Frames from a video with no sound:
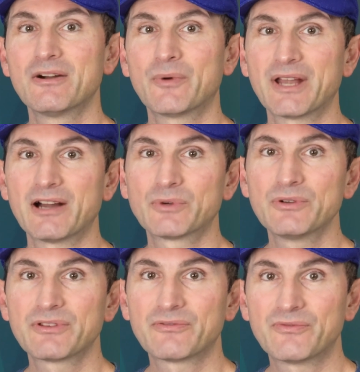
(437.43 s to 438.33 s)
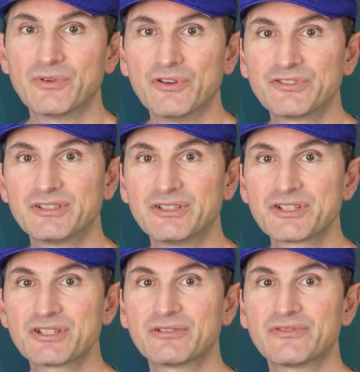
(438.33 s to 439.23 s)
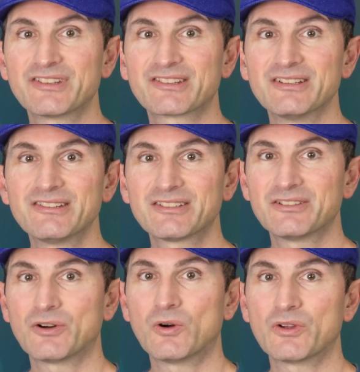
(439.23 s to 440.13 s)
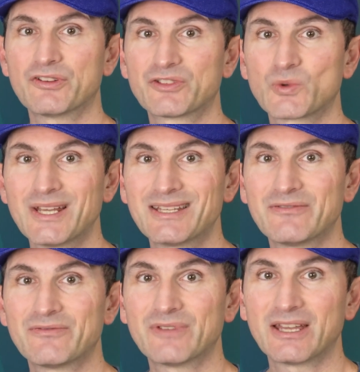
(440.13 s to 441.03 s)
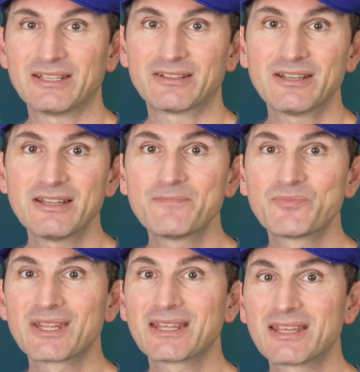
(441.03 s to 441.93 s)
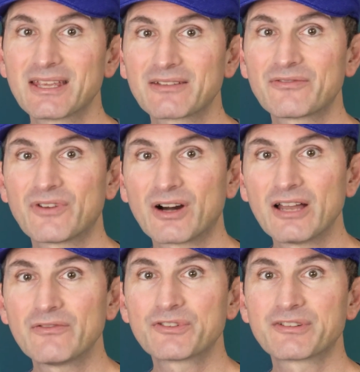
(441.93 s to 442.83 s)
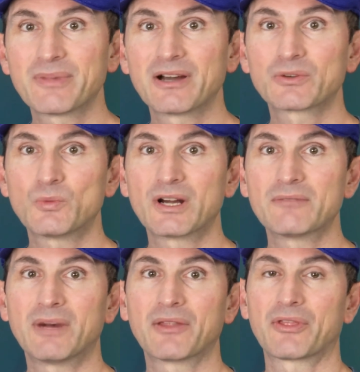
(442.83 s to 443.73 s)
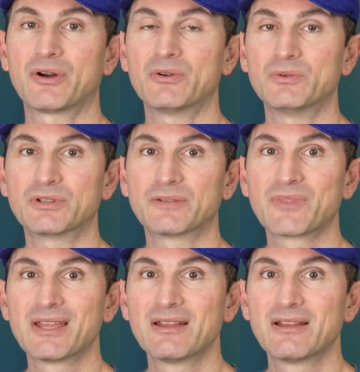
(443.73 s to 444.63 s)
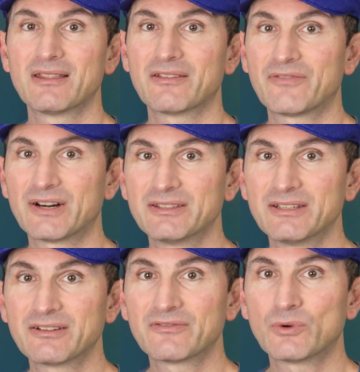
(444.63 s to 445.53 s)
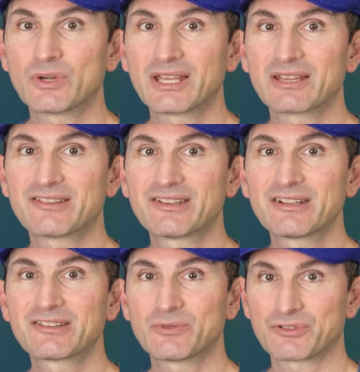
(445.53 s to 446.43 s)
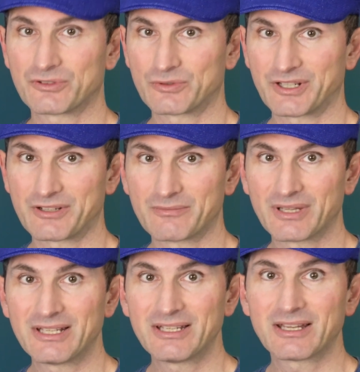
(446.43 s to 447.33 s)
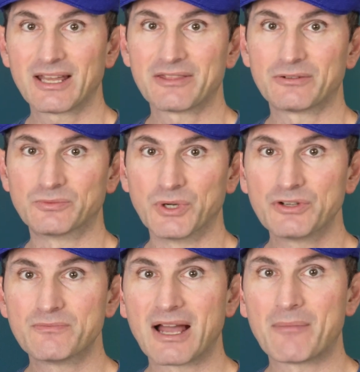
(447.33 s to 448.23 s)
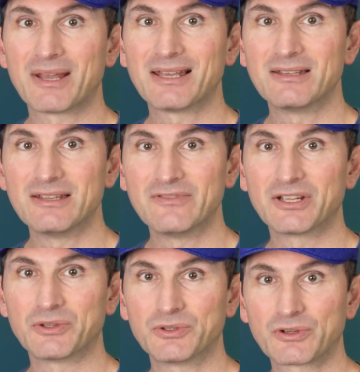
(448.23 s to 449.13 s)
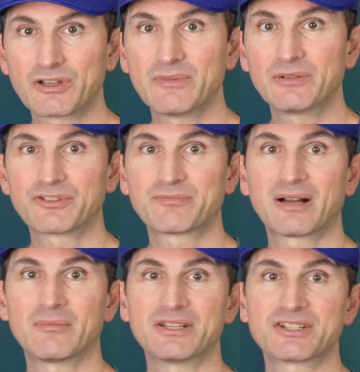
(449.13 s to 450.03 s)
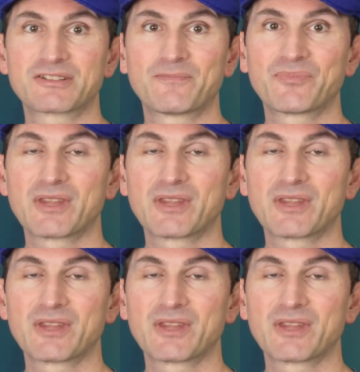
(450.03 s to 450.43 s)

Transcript: When I wrote the first edition of this list in August 2018, KiCad 5 was about one month old. The funding for KiCad 6 was already complete and the roadmap living document was published.